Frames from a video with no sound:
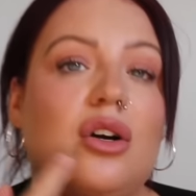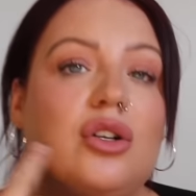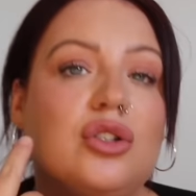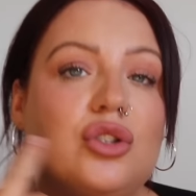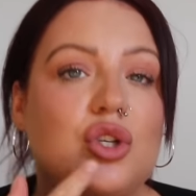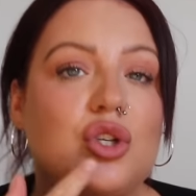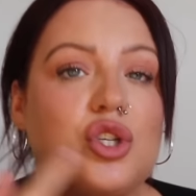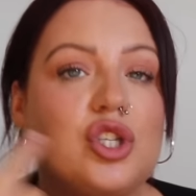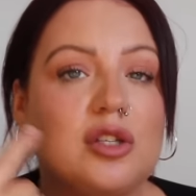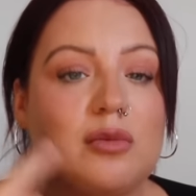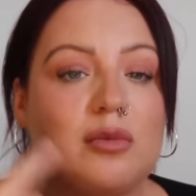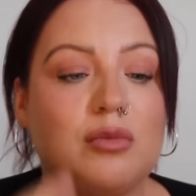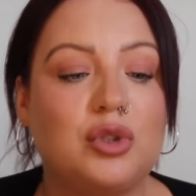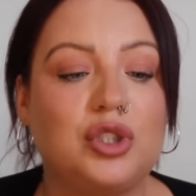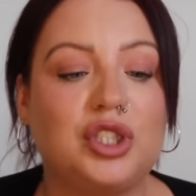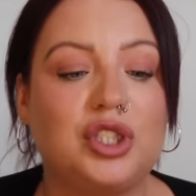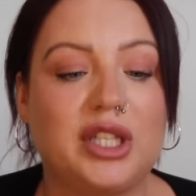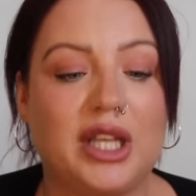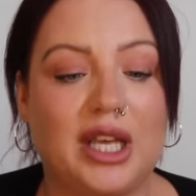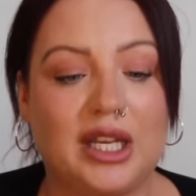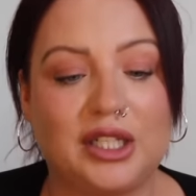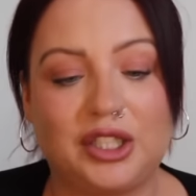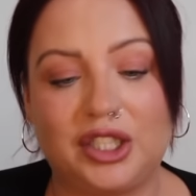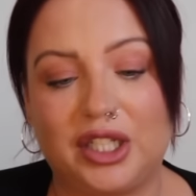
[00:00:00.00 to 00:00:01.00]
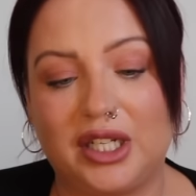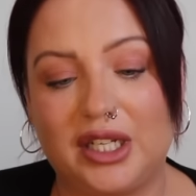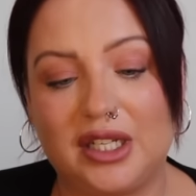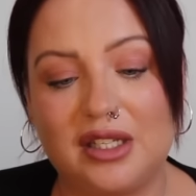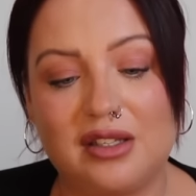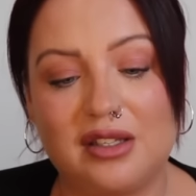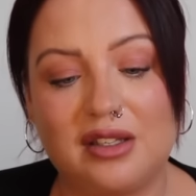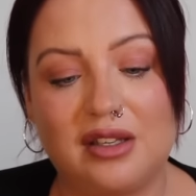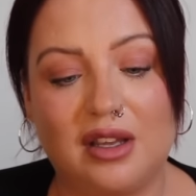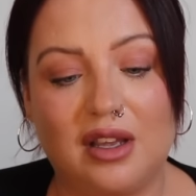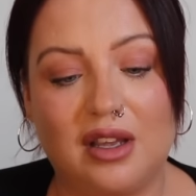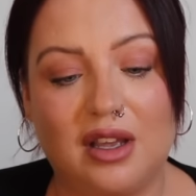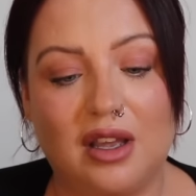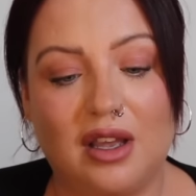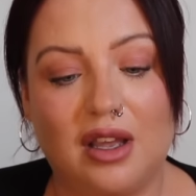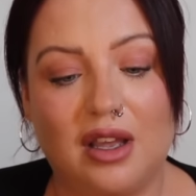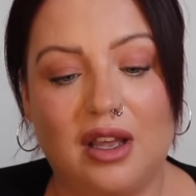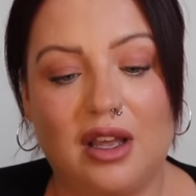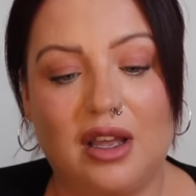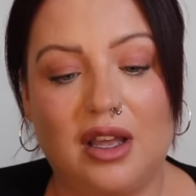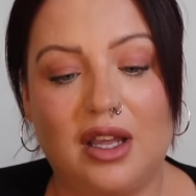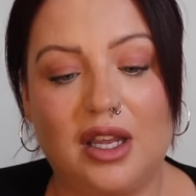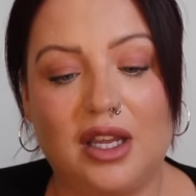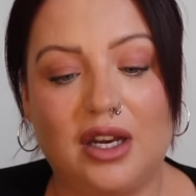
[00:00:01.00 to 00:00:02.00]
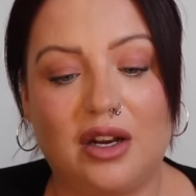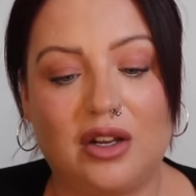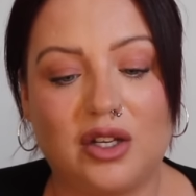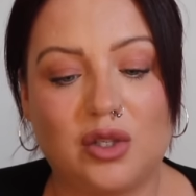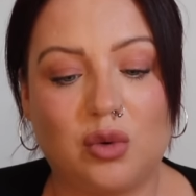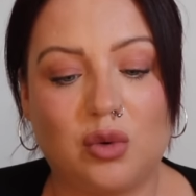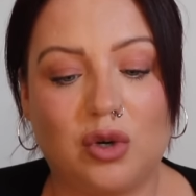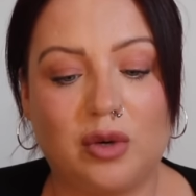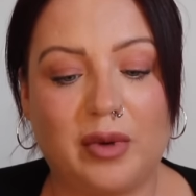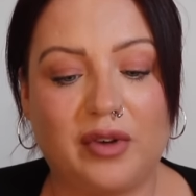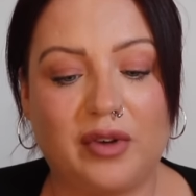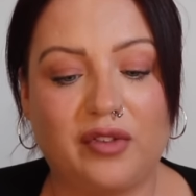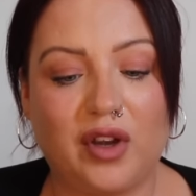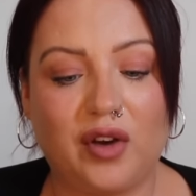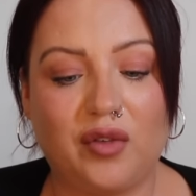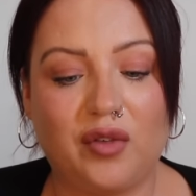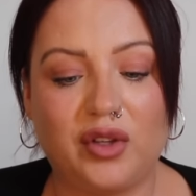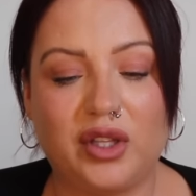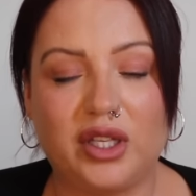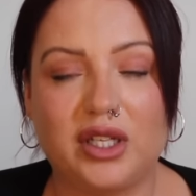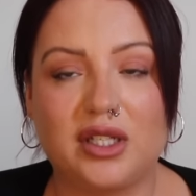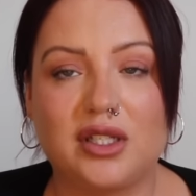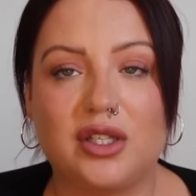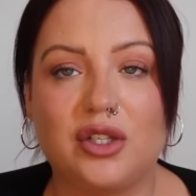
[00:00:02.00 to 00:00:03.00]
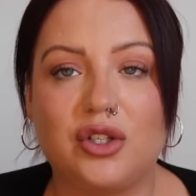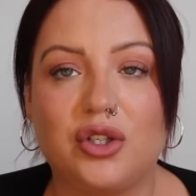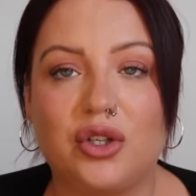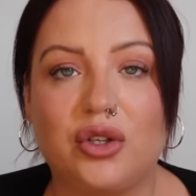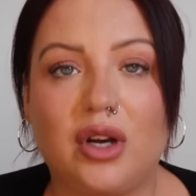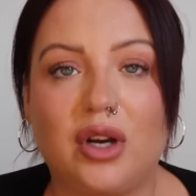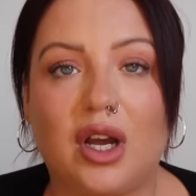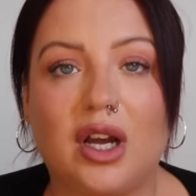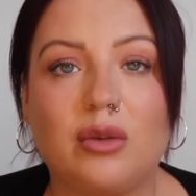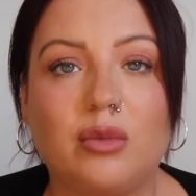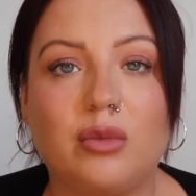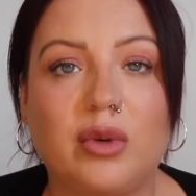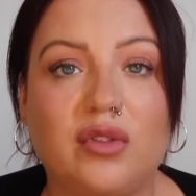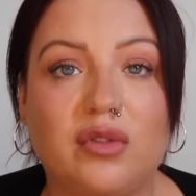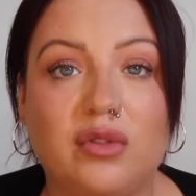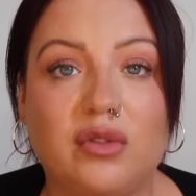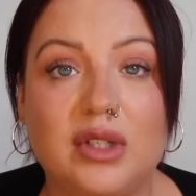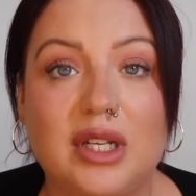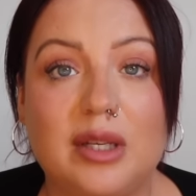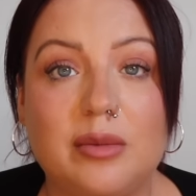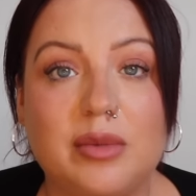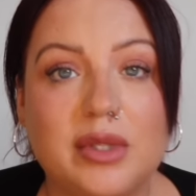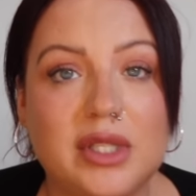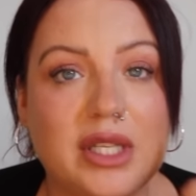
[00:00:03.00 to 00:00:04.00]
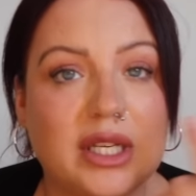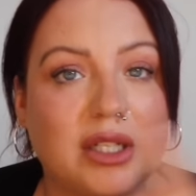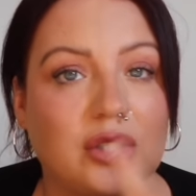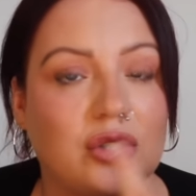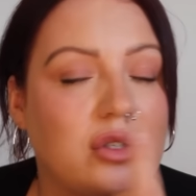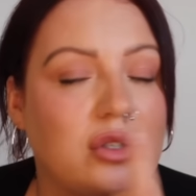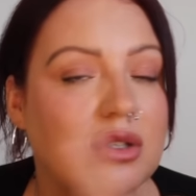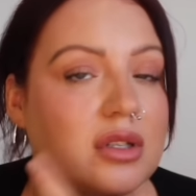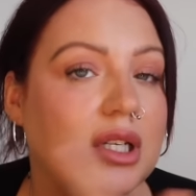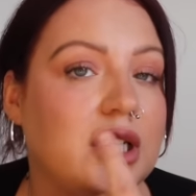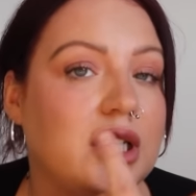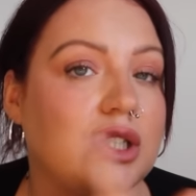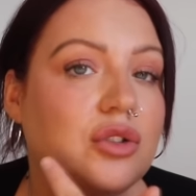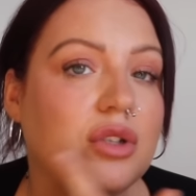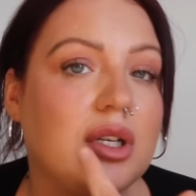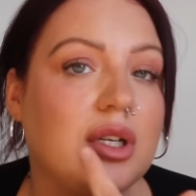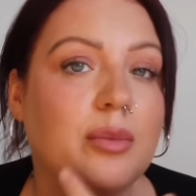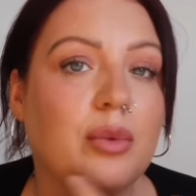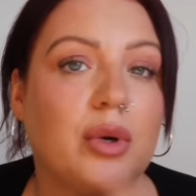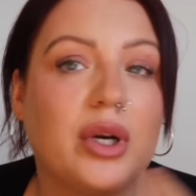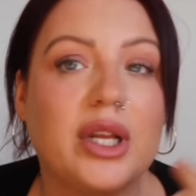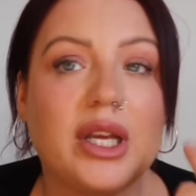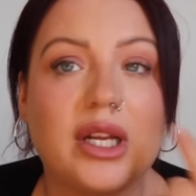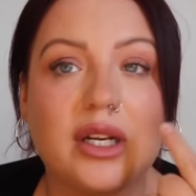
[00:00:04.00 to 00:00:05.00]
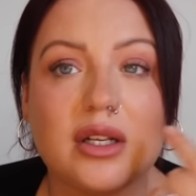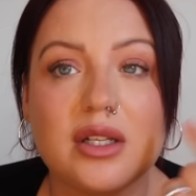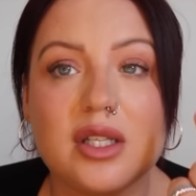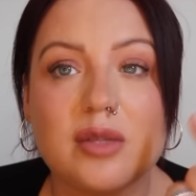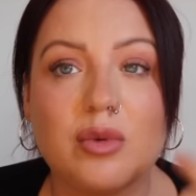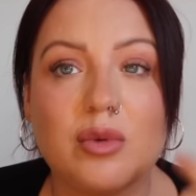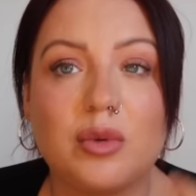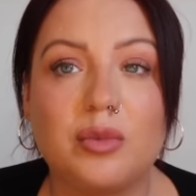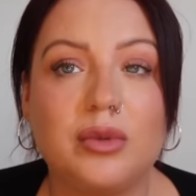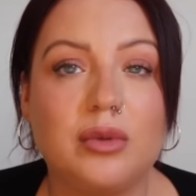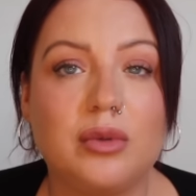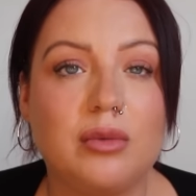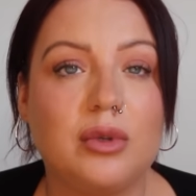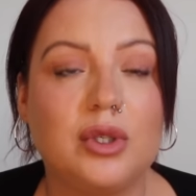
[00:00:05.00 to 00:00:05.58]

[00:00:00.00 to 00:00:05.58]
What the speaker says: and just smudge the edges. You know, it's one of my favourite things to do, like with lipstick. Just literally put it in and smudge